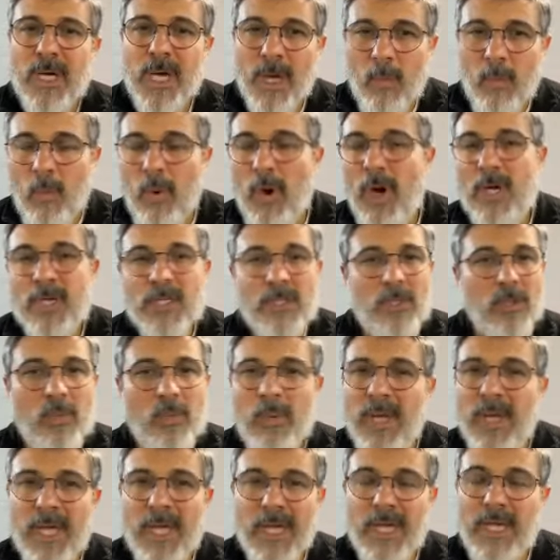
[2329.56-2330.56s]
I walked
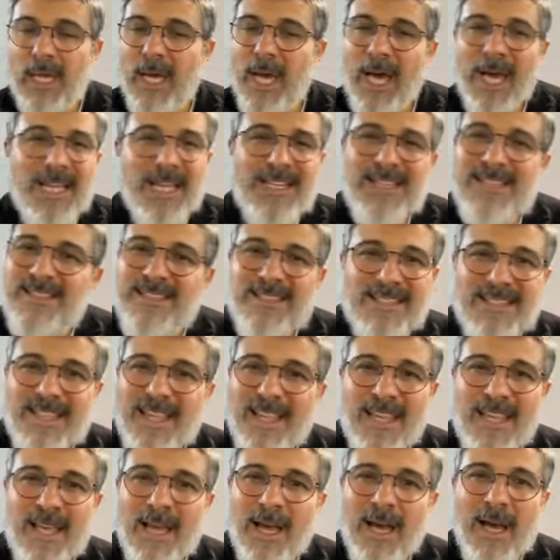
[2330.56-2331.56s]
away. I didn't
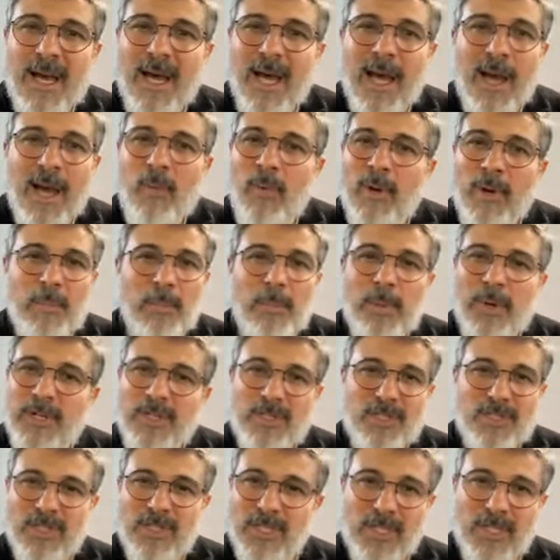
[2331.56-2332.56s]
say I want to
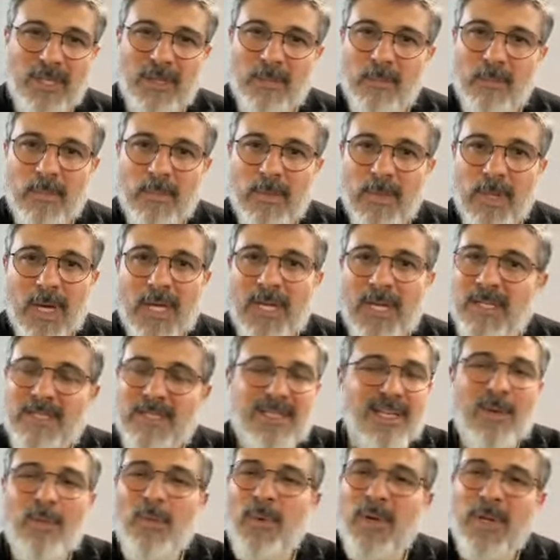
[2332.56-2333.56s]
punch like him. I
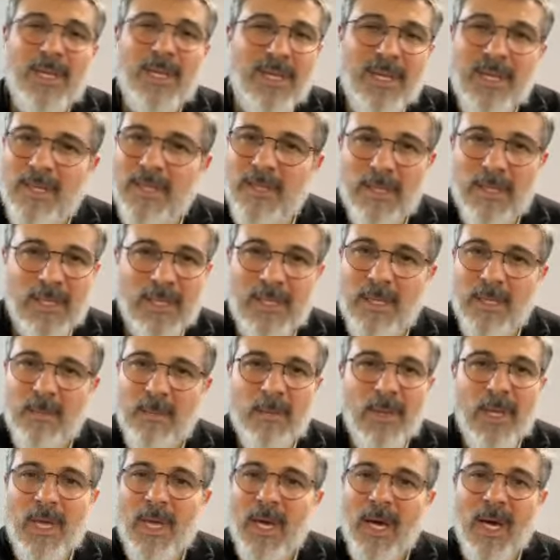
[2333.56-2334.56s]
didn't say I want to kick like
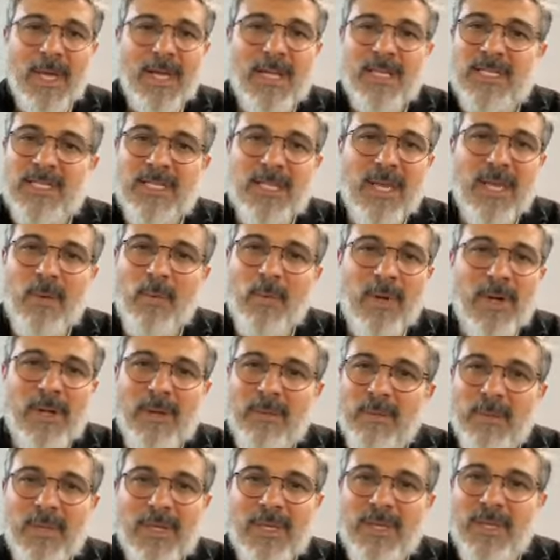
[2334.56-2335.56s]
him. I didn't say I
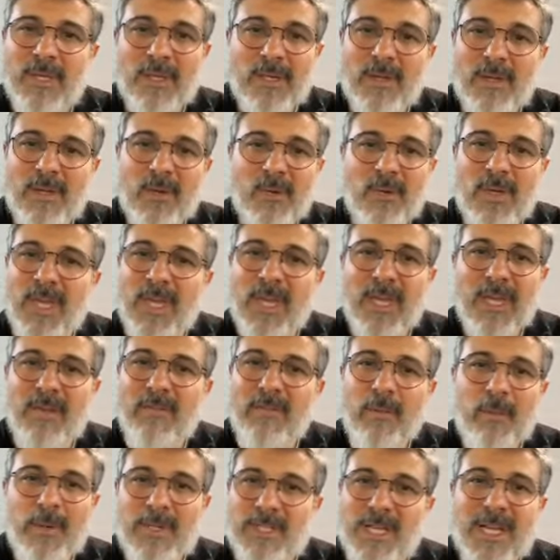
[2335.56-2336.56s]
want to kick
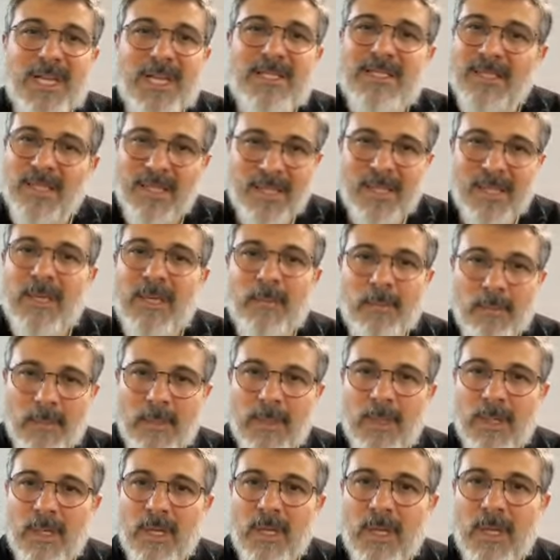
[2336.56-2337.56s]
everybody's ass like him.
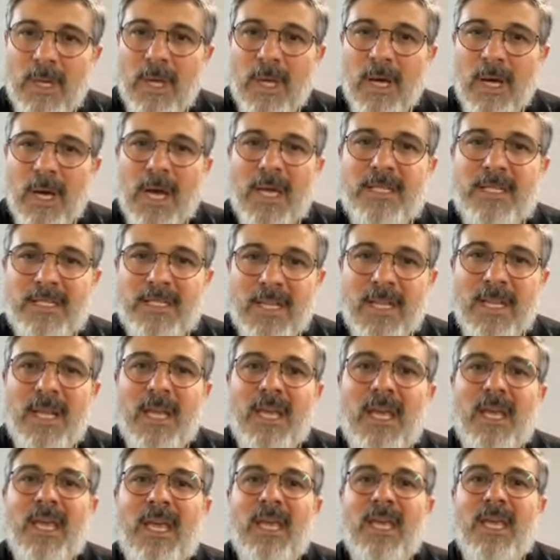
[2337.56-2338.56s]
I said,
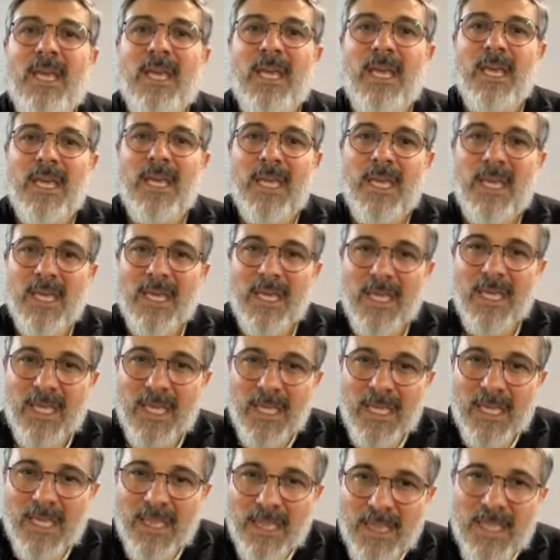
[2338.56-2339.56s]

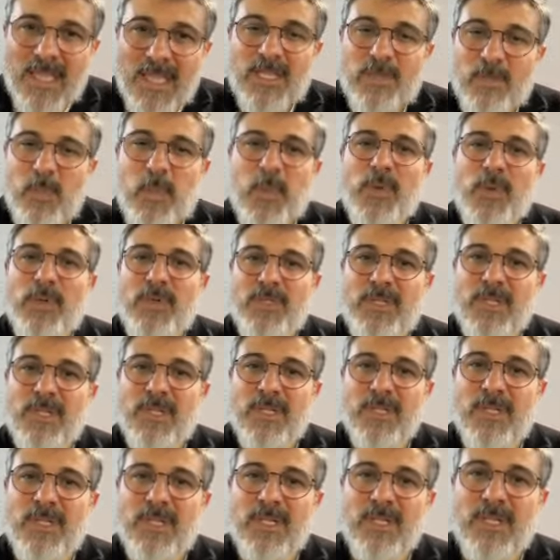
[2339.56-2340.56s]
this
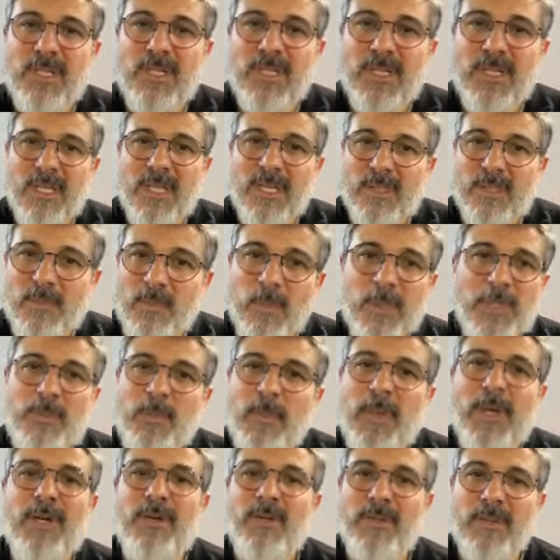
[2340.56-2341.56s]
person is
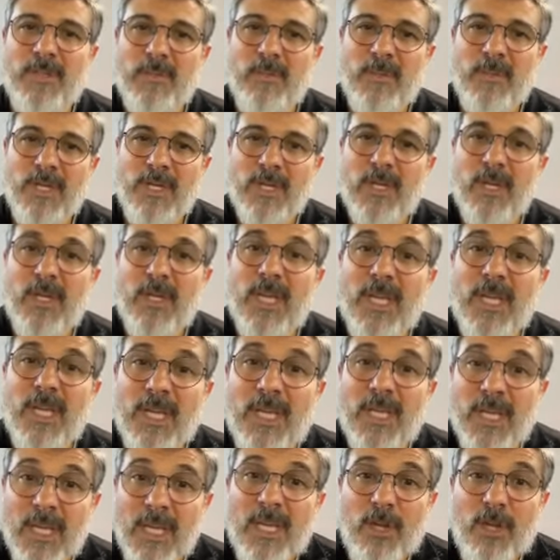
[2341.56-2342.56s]
much better than me,
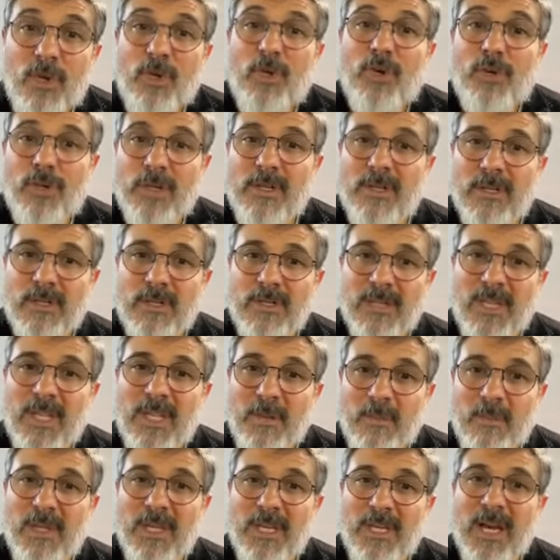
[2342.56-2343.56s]
good
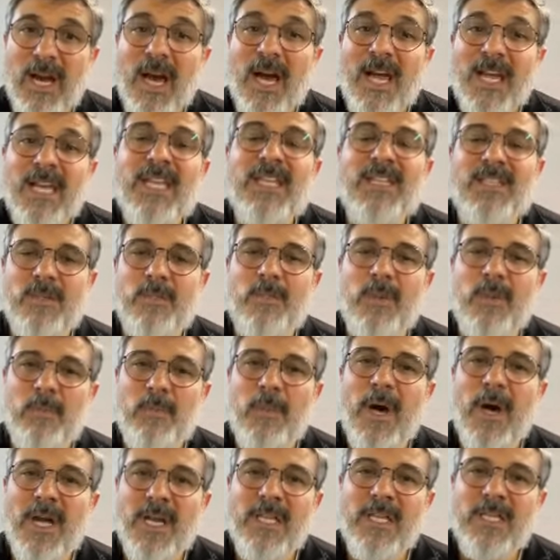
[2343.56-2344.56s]
than me. I need to be
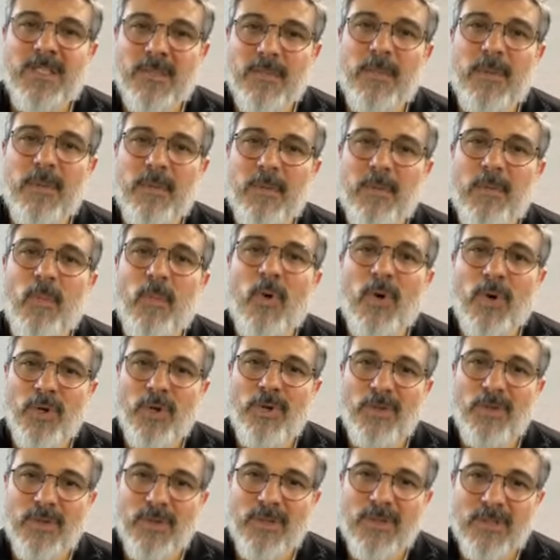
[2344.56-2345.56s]
more
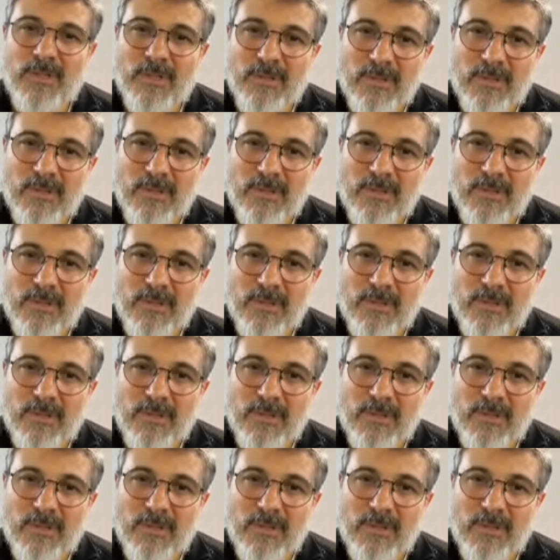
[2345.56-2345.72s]
good.